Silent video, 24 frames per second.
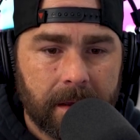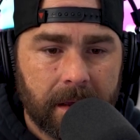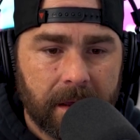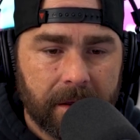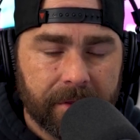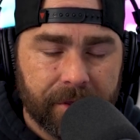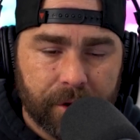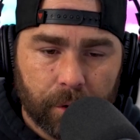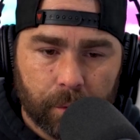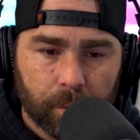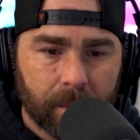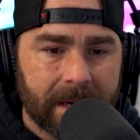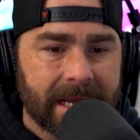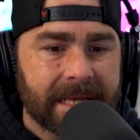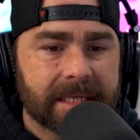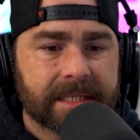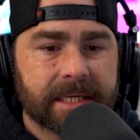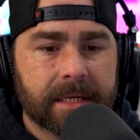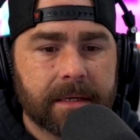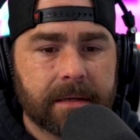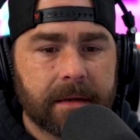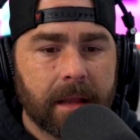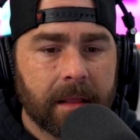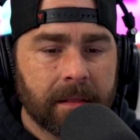The
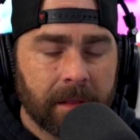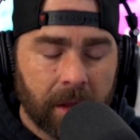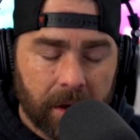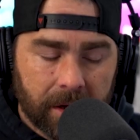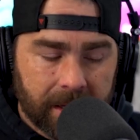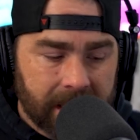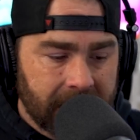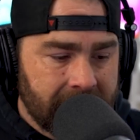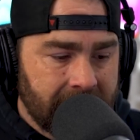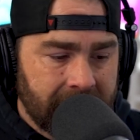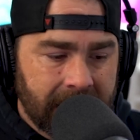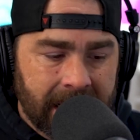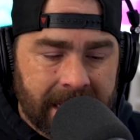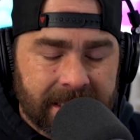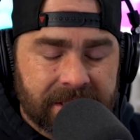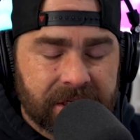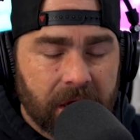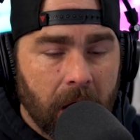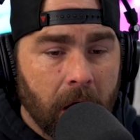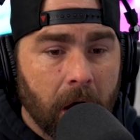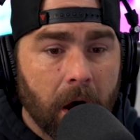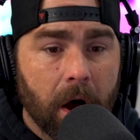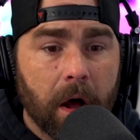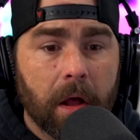reason, look, it's
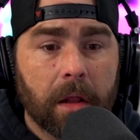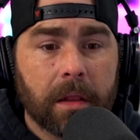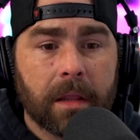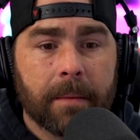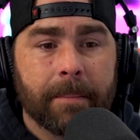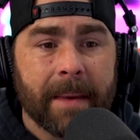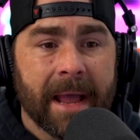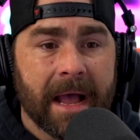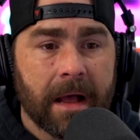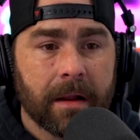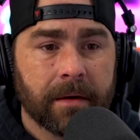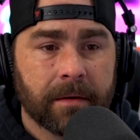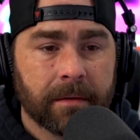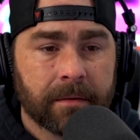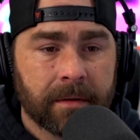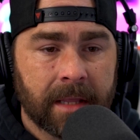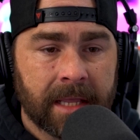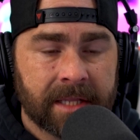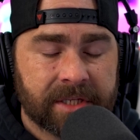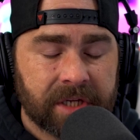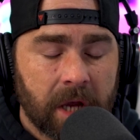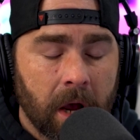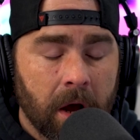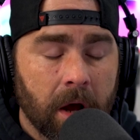all about
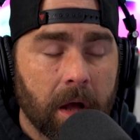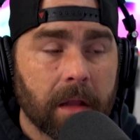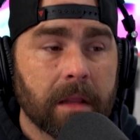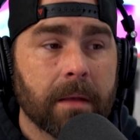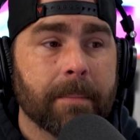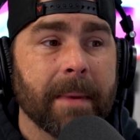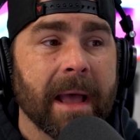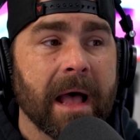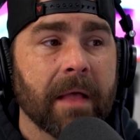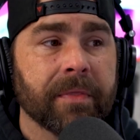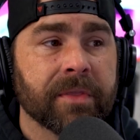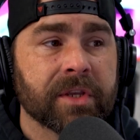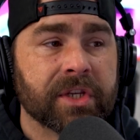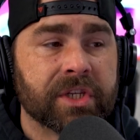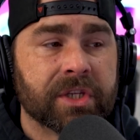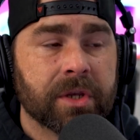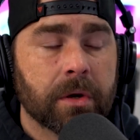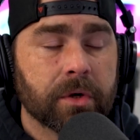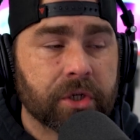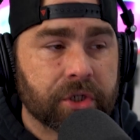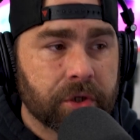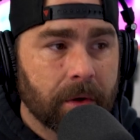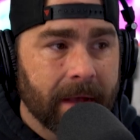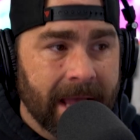the
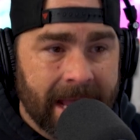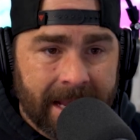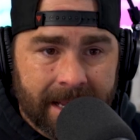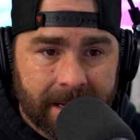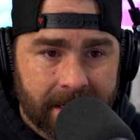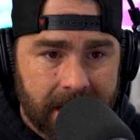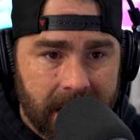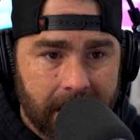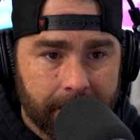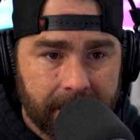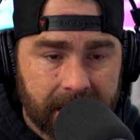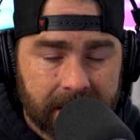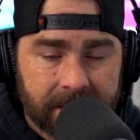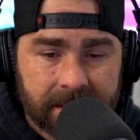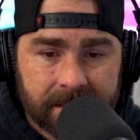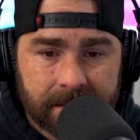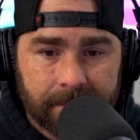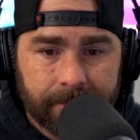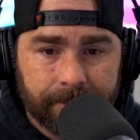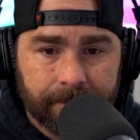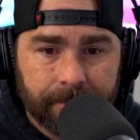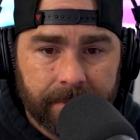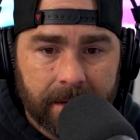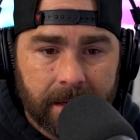social economics,
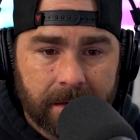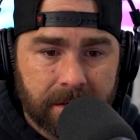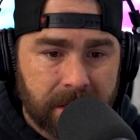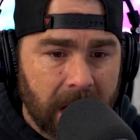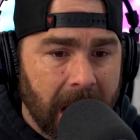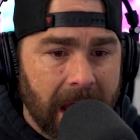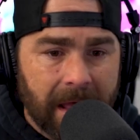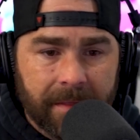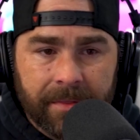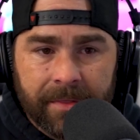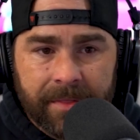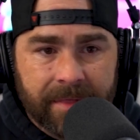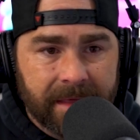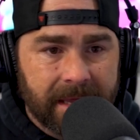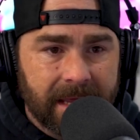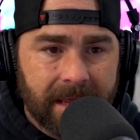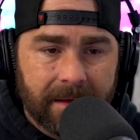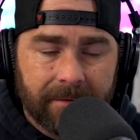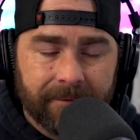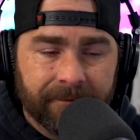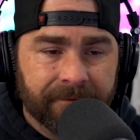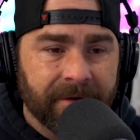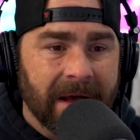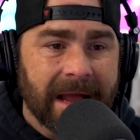not
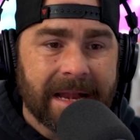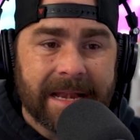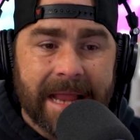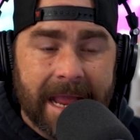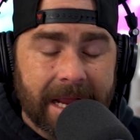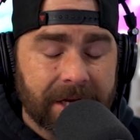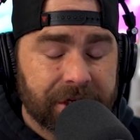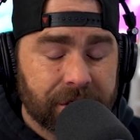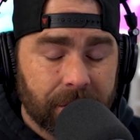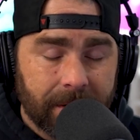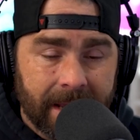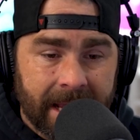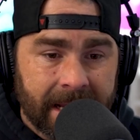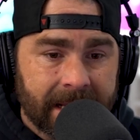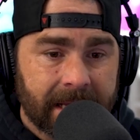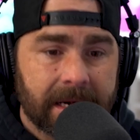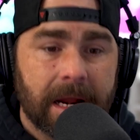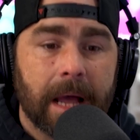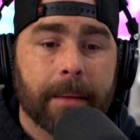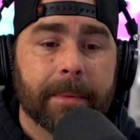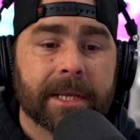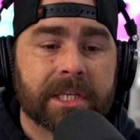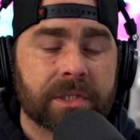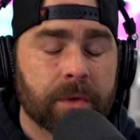the financial
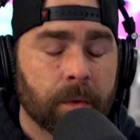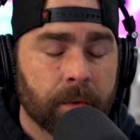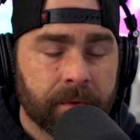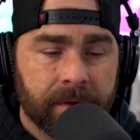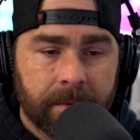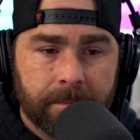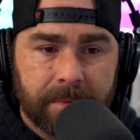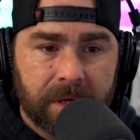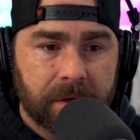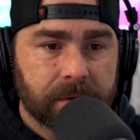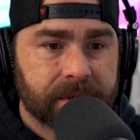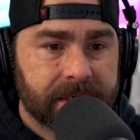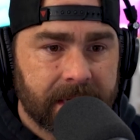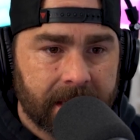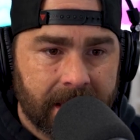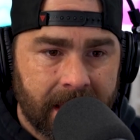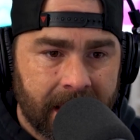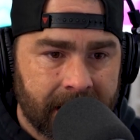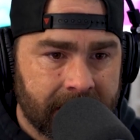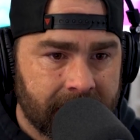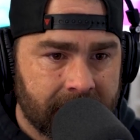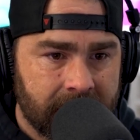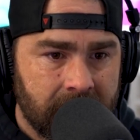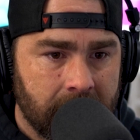economics or the music
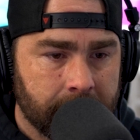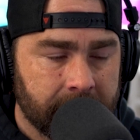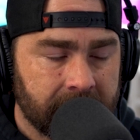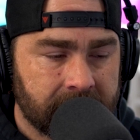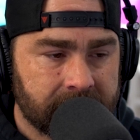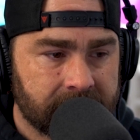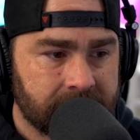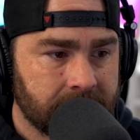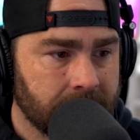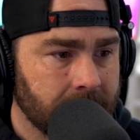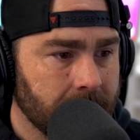economics.